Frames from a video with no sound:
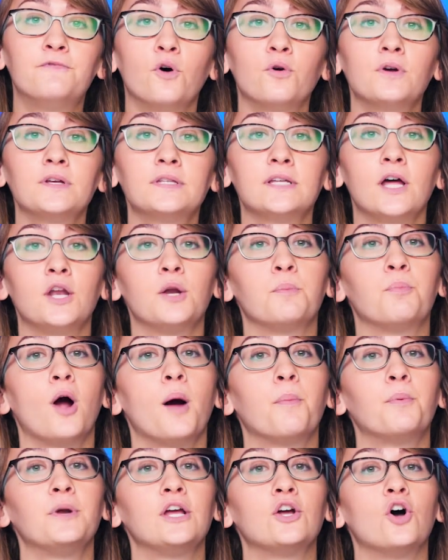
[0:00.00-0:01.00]
focused on a
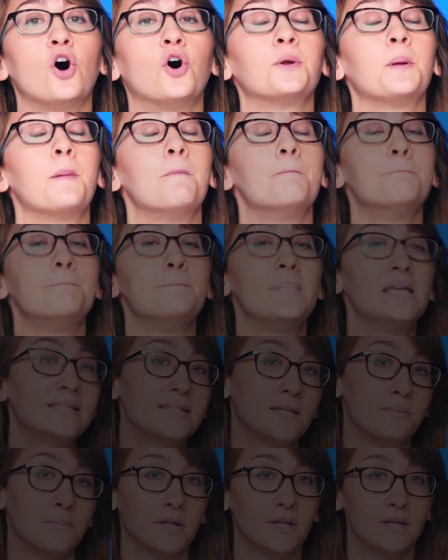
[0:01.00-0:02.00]
property called
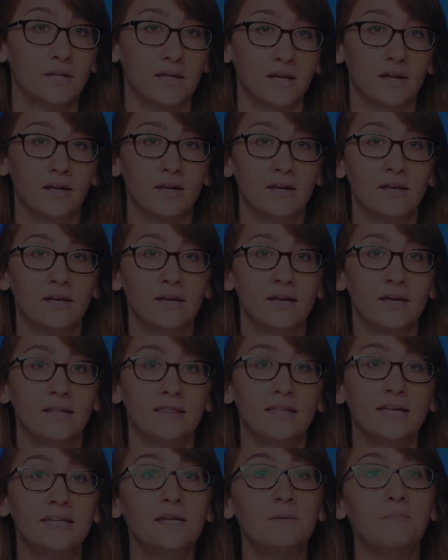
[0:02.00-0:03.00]
miscibility.
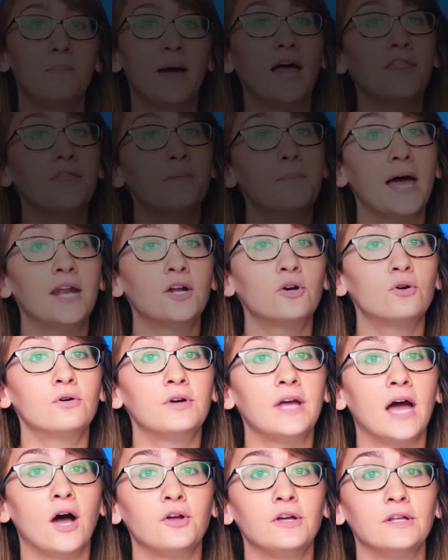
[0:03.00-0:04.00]
They did mathematical
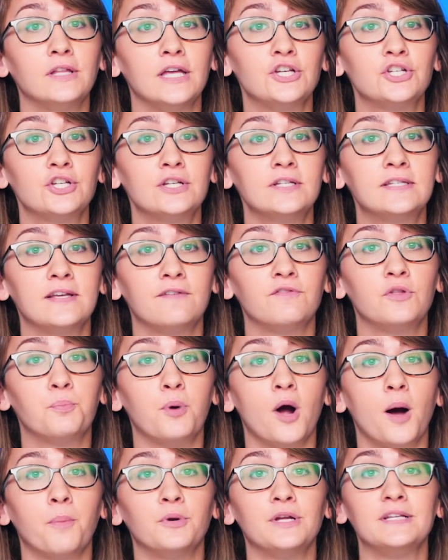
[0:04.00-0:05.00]
calculations of the
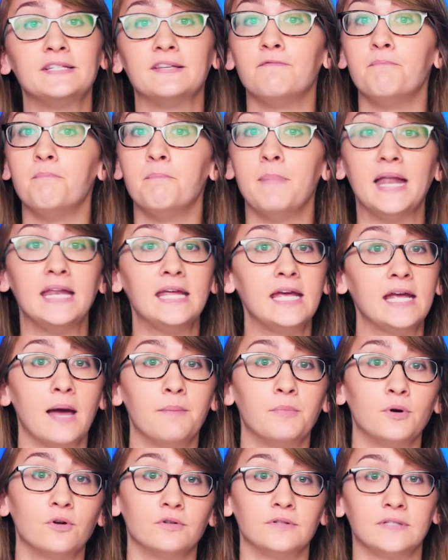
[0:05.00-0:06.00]
properties of many
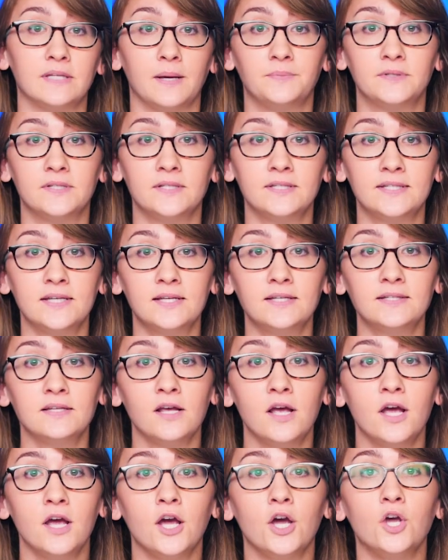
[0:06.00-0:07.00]
chemical substances
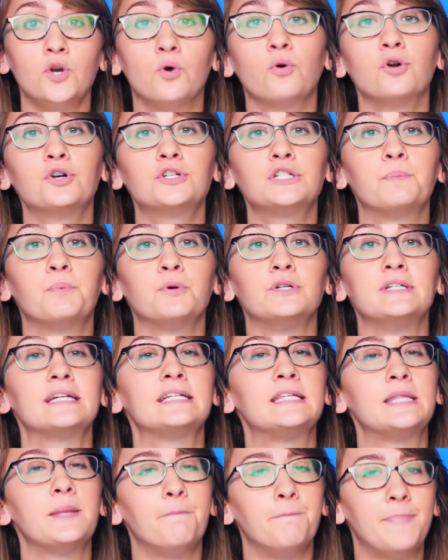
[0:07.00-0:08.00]
in order to
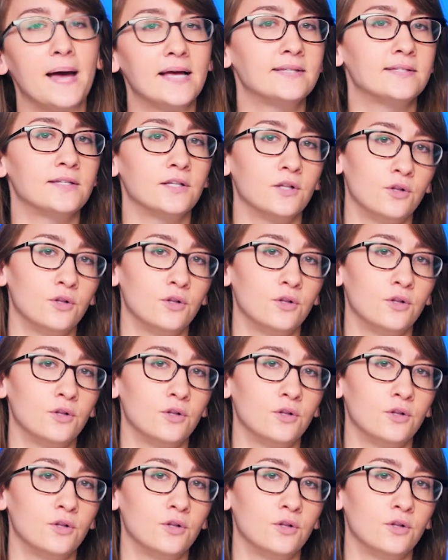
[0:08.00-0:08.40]
predict the best